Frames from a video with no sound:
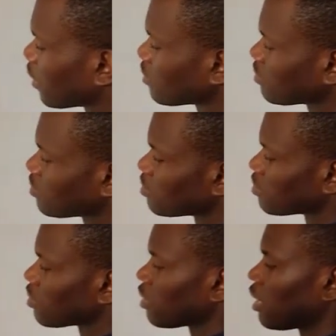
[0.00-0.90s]
We'll get c
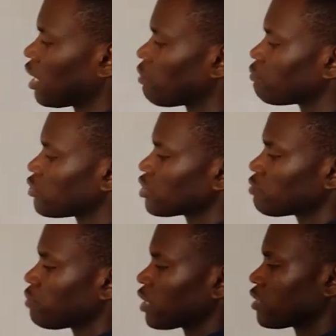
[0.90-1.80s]
and bring
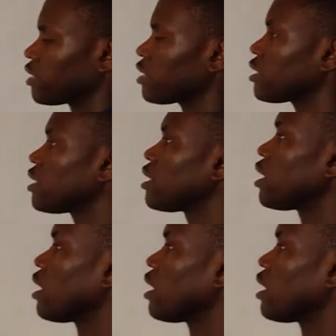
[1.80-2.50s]
it back here